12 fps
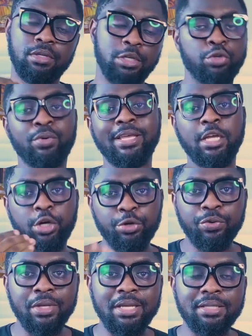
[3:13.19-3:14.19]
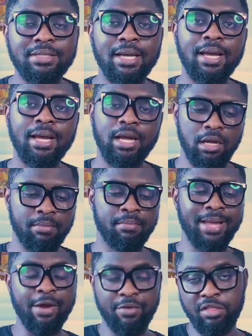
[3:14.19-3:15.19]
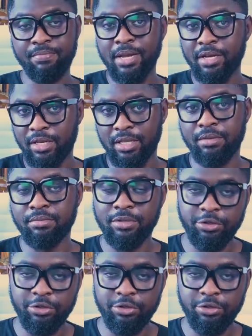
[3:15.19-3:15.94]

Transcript: increase arithmetically,